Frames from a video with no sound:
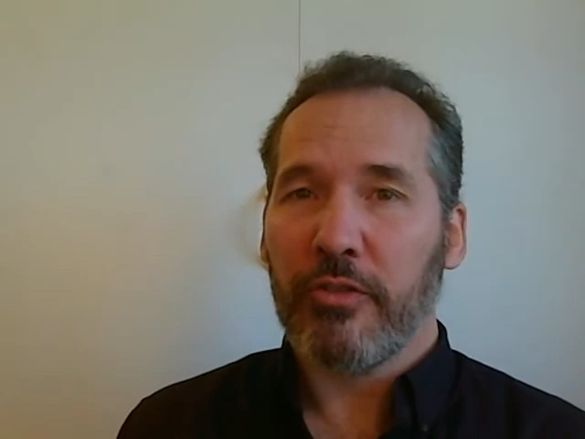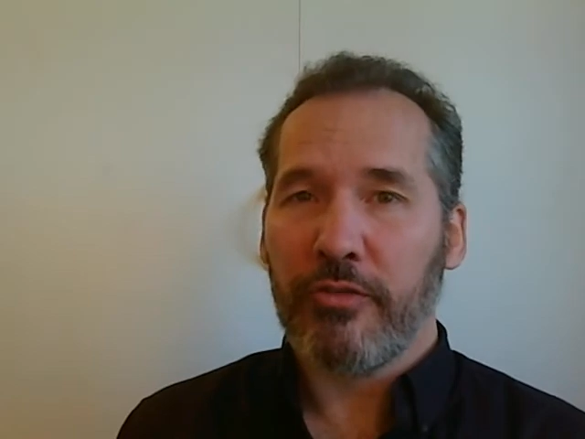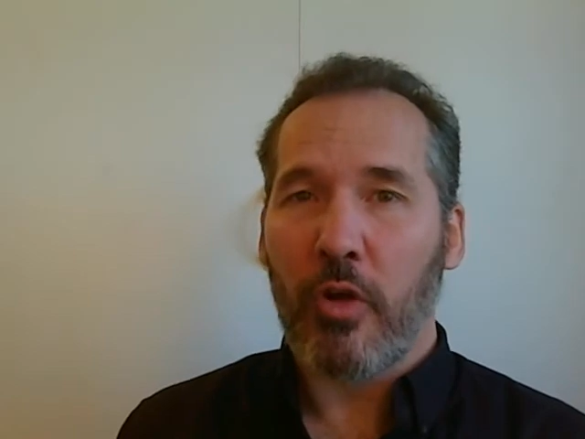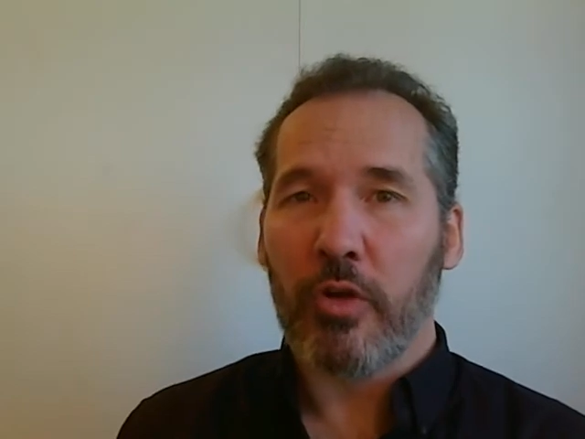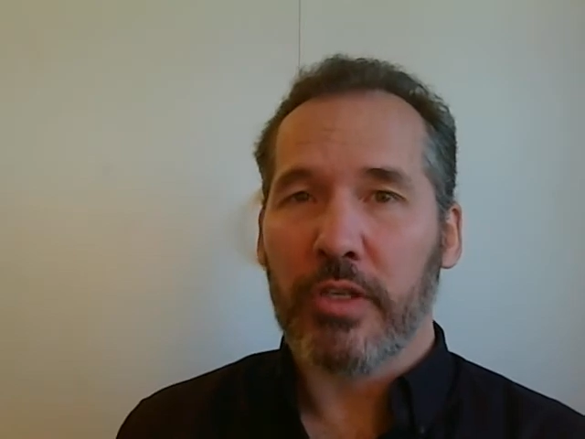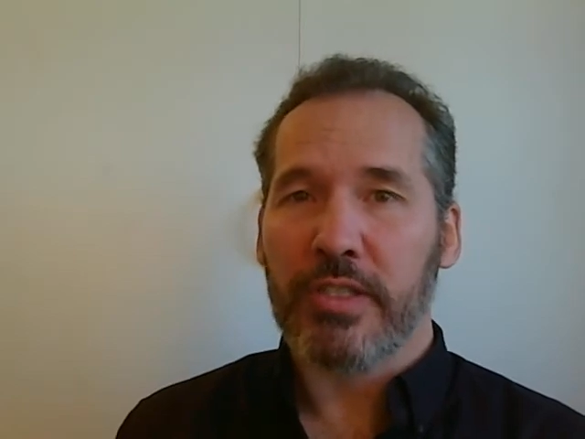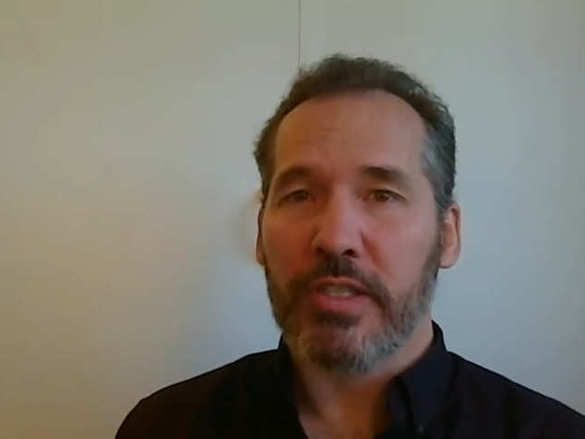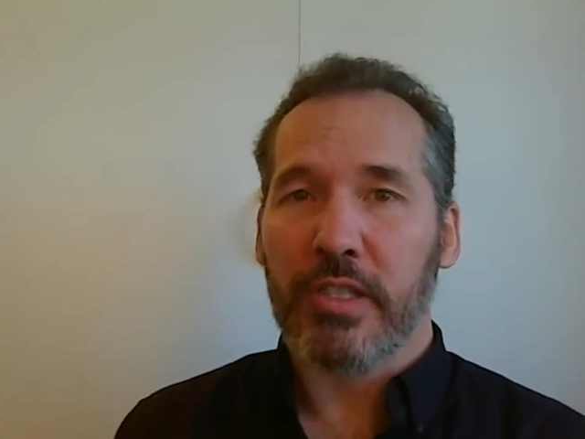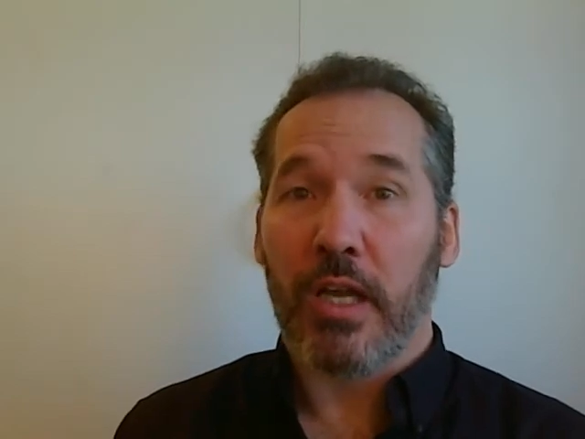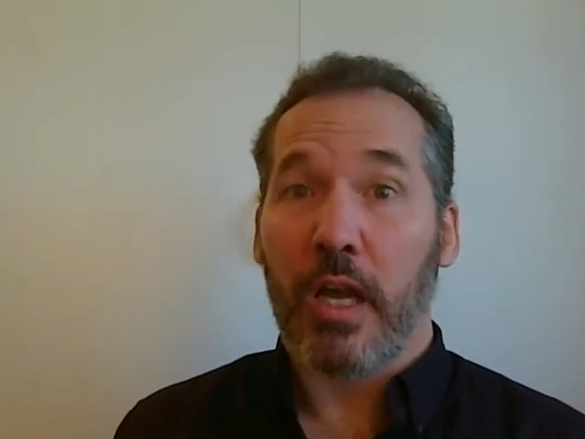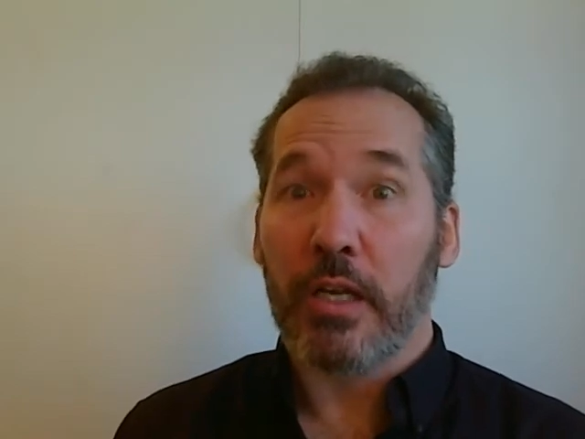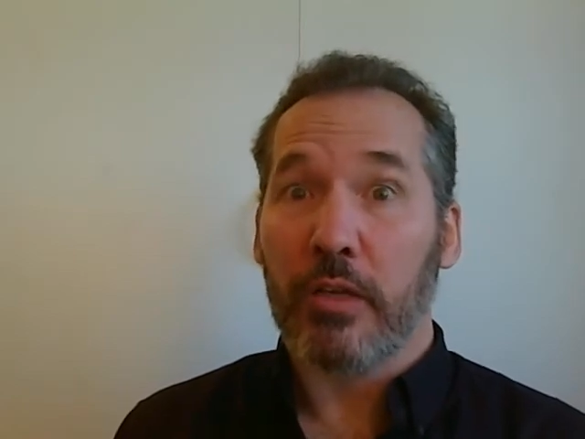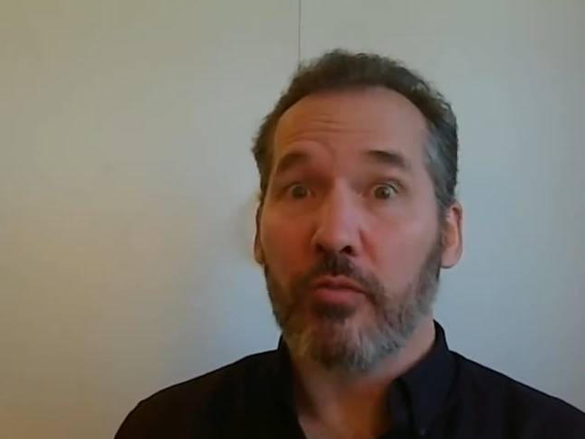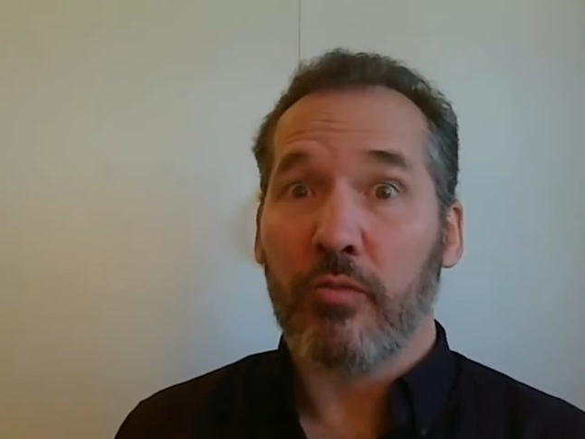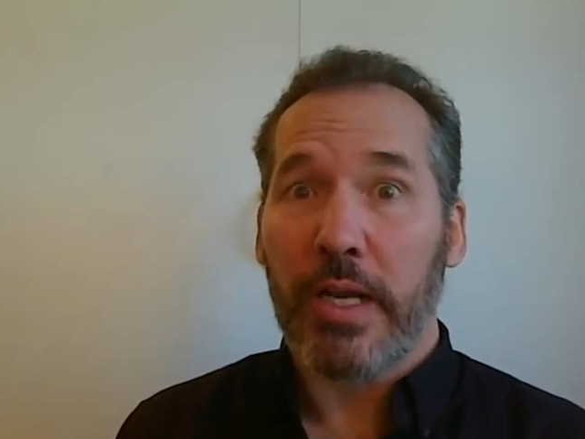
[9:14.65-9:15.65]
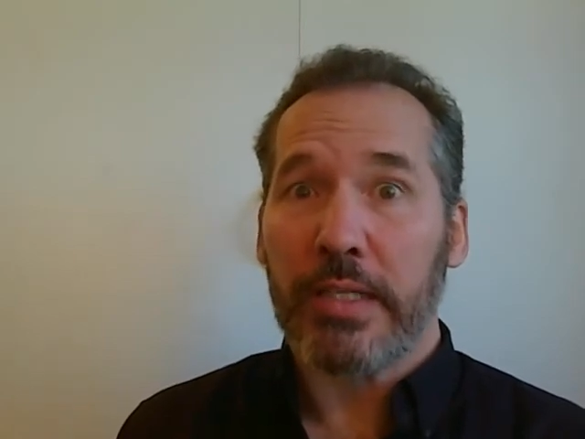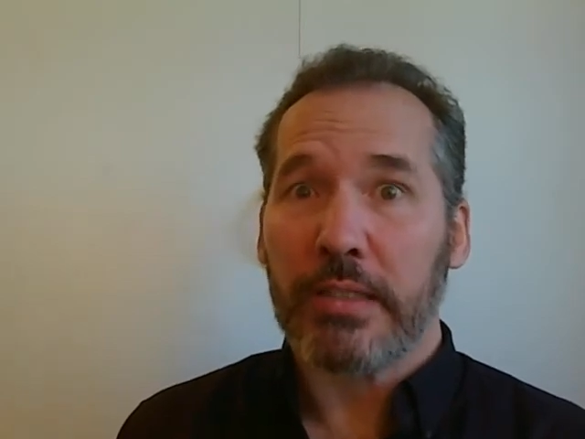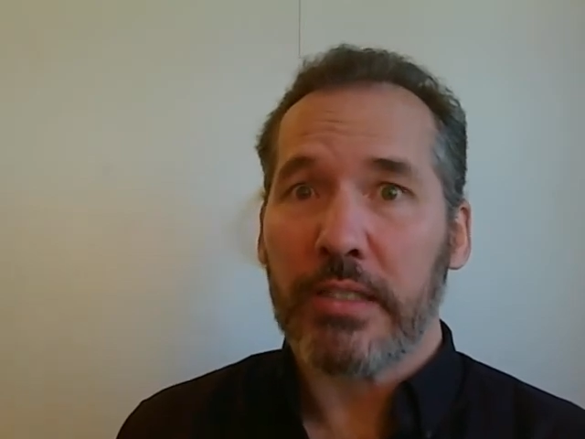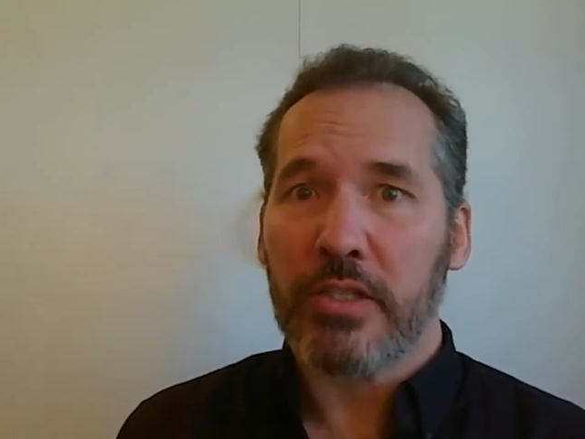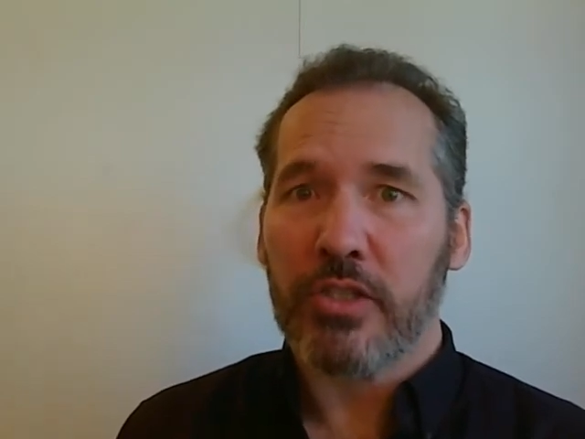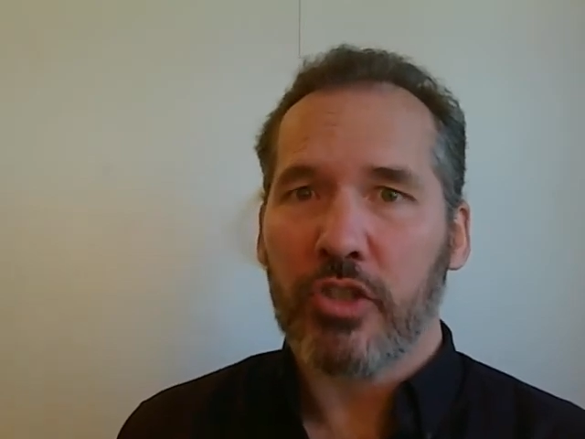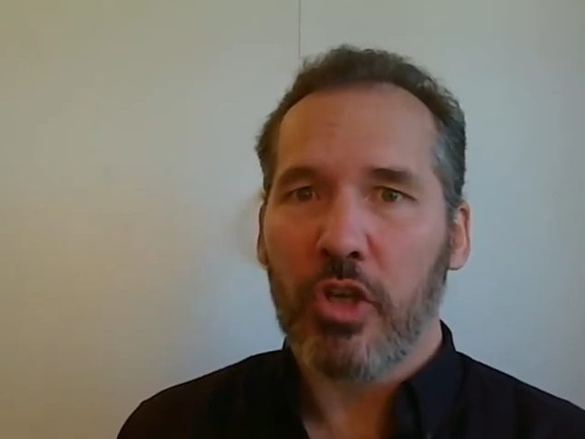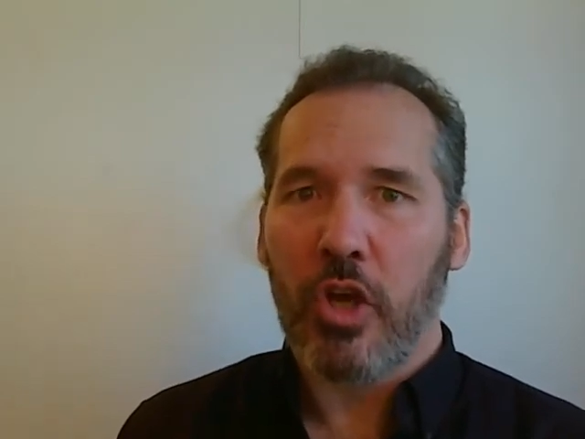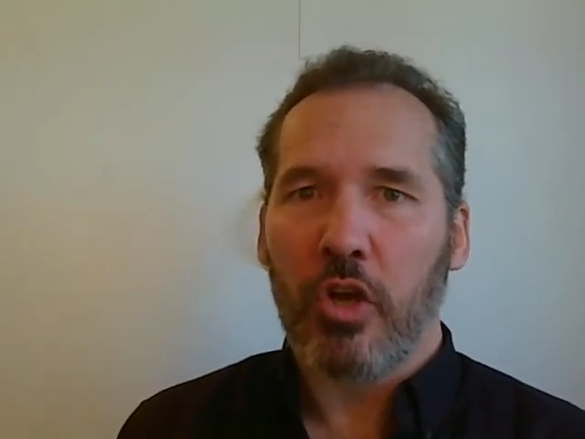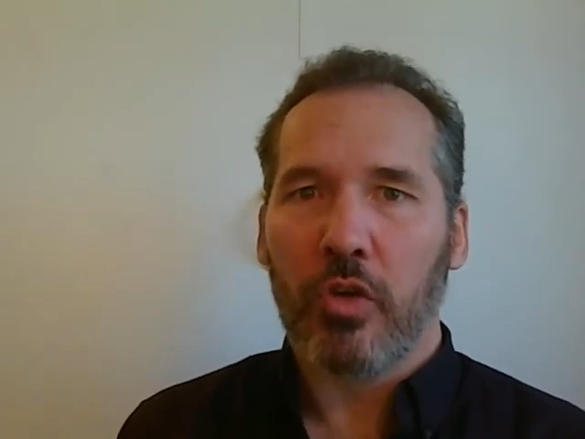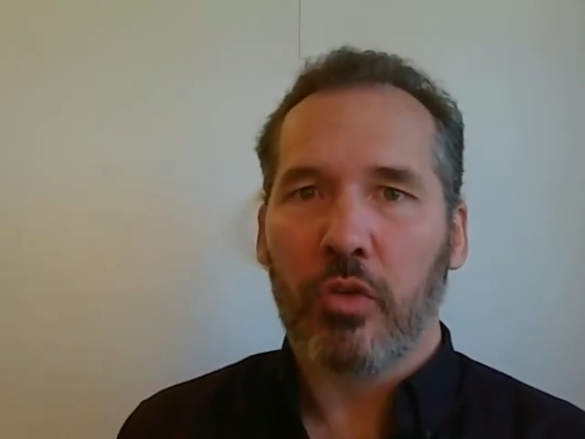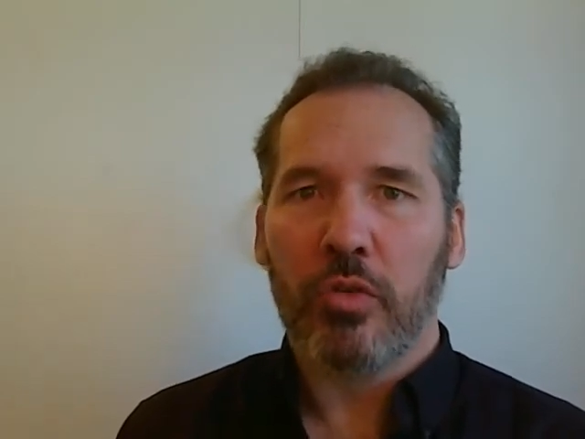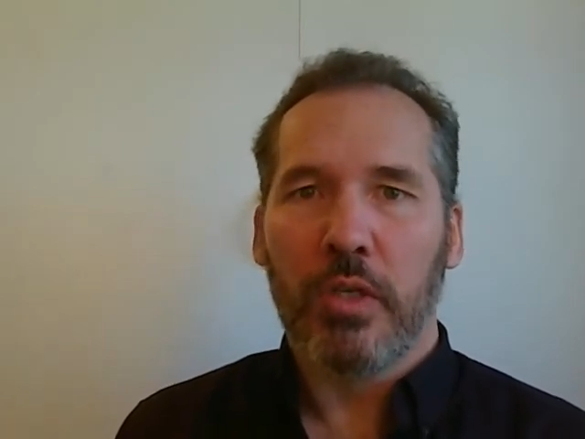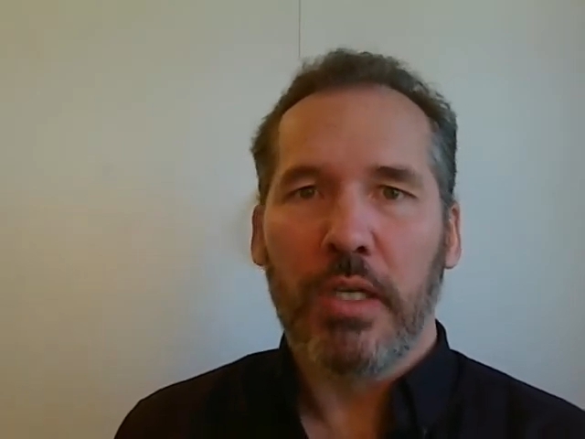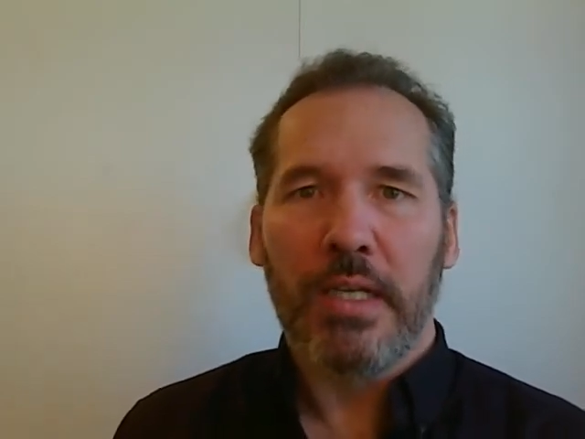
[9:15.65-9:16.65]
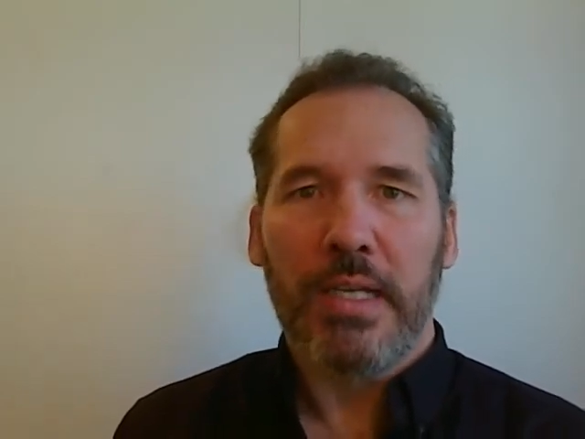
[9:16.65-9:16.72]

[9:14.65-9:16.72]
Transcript: focusing on, and rightly so,